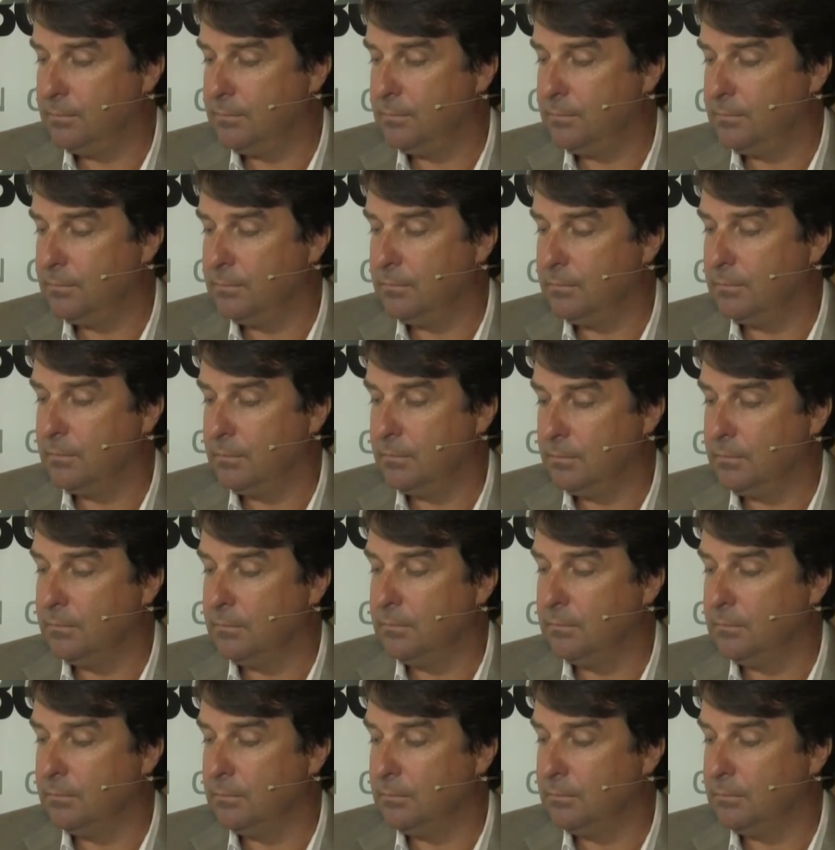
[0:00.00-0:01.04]

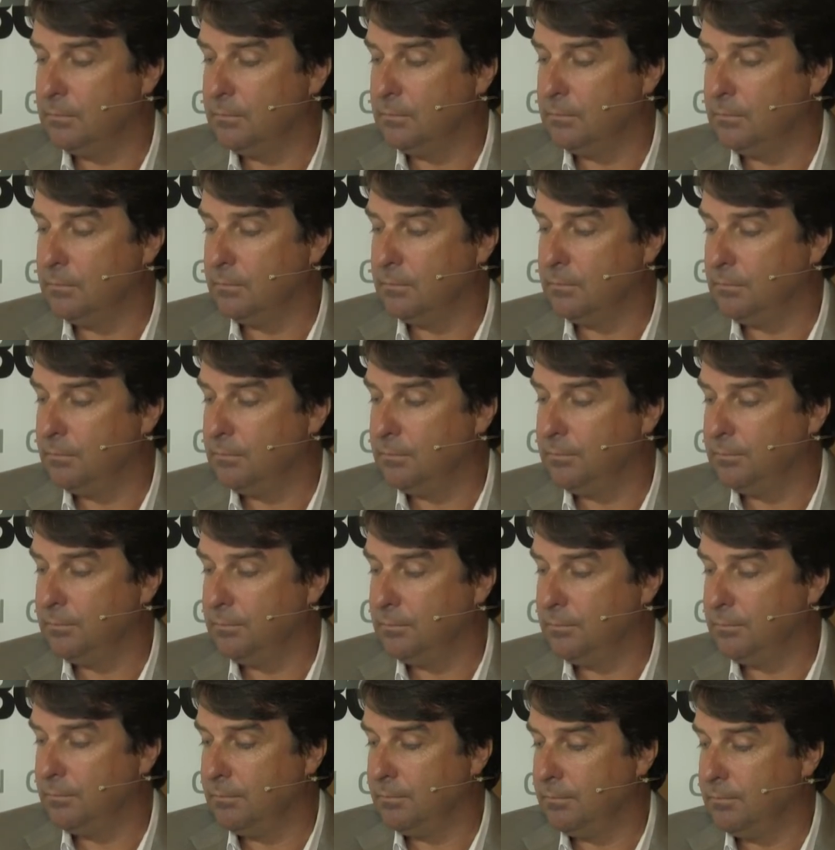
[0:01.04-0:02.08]

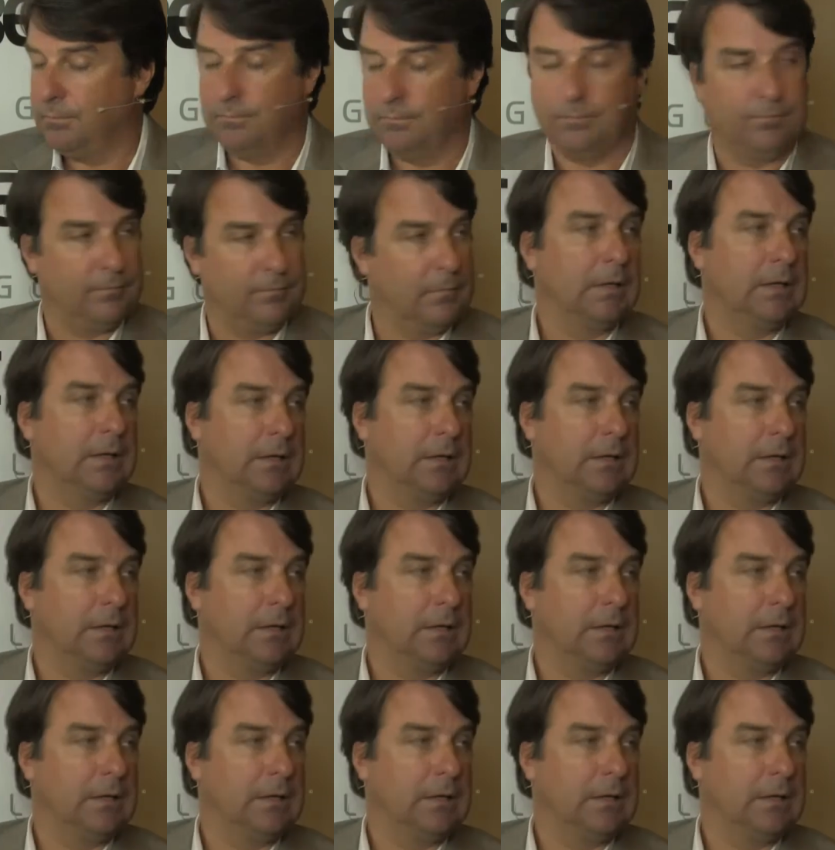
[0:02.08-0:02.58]
[no speech]